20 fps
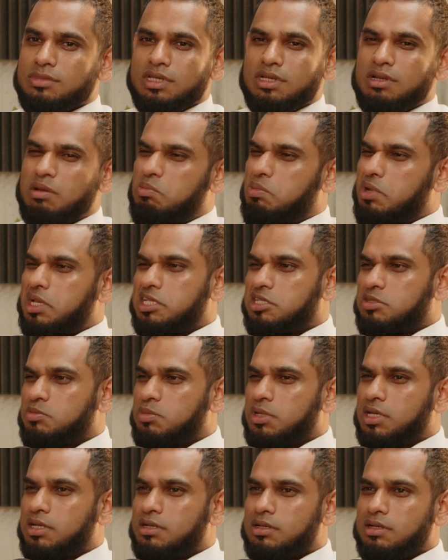in a
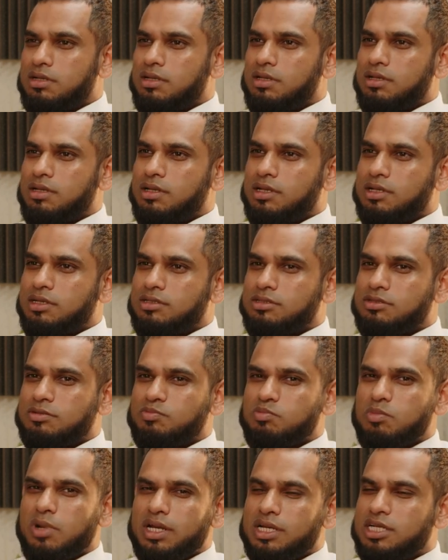basement in a
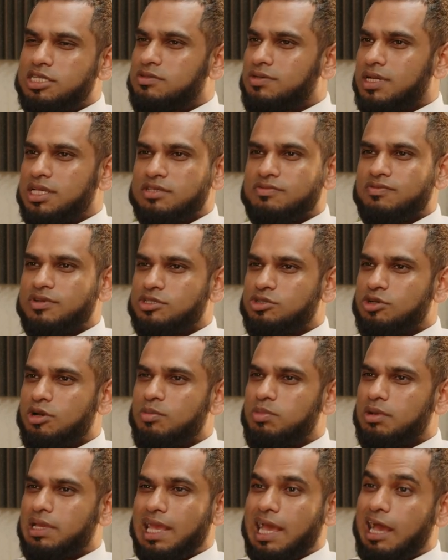money transfer
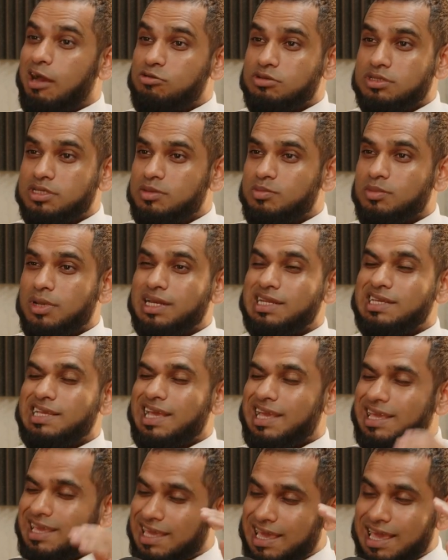shop counting
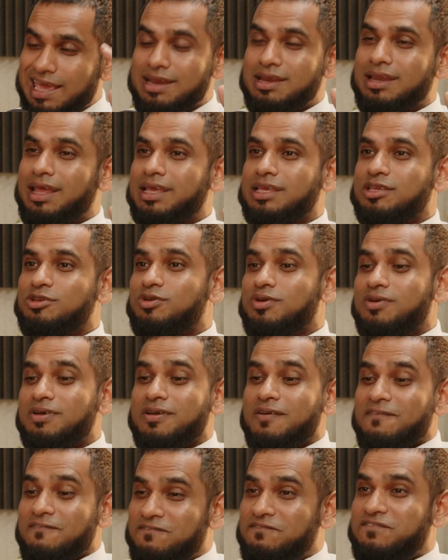money again like you're
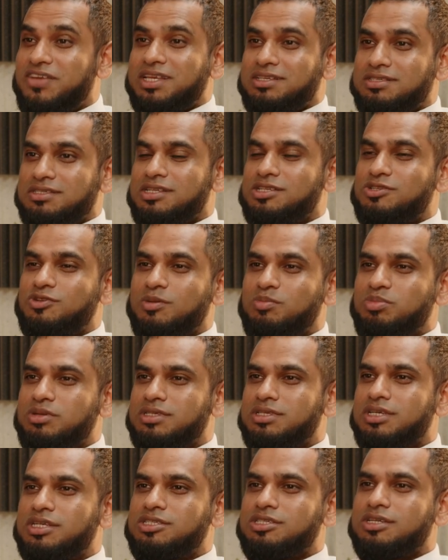fixed into a
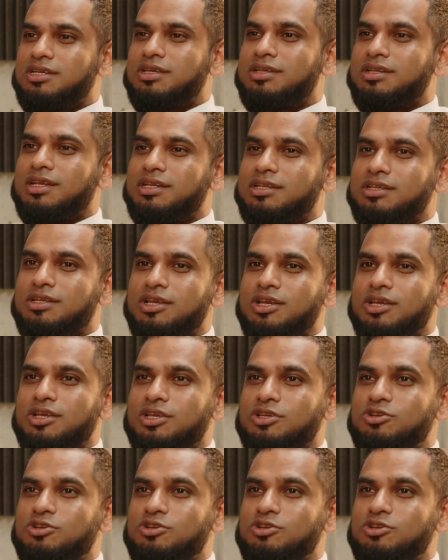position and